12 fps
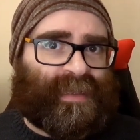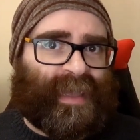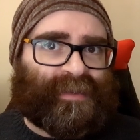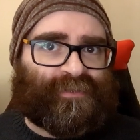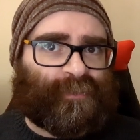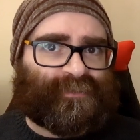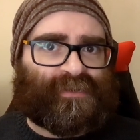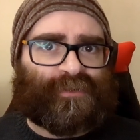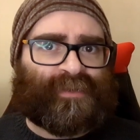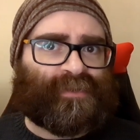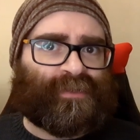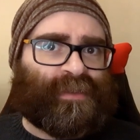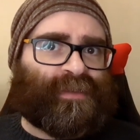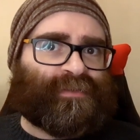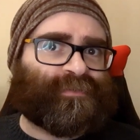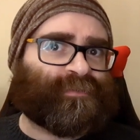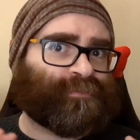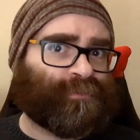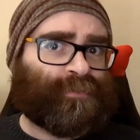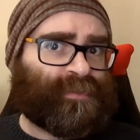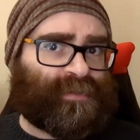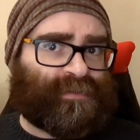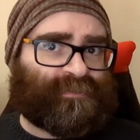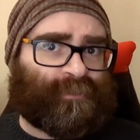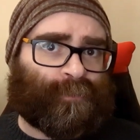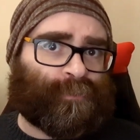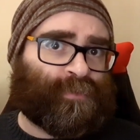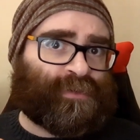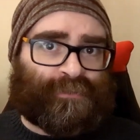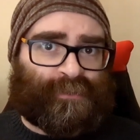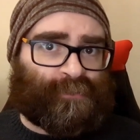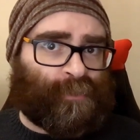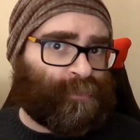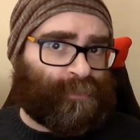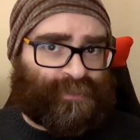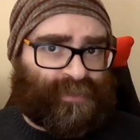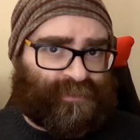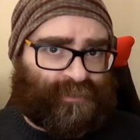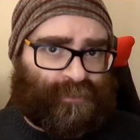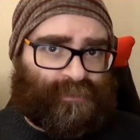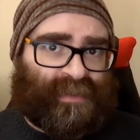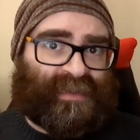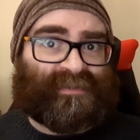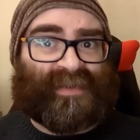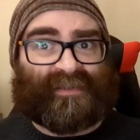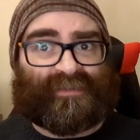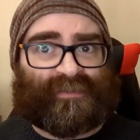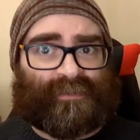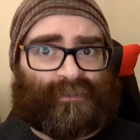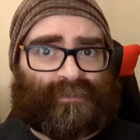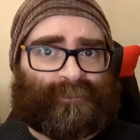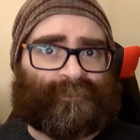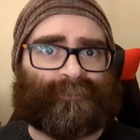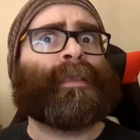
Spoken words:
and adopting a real, screw this, we're doing what we want to do kind of attitude.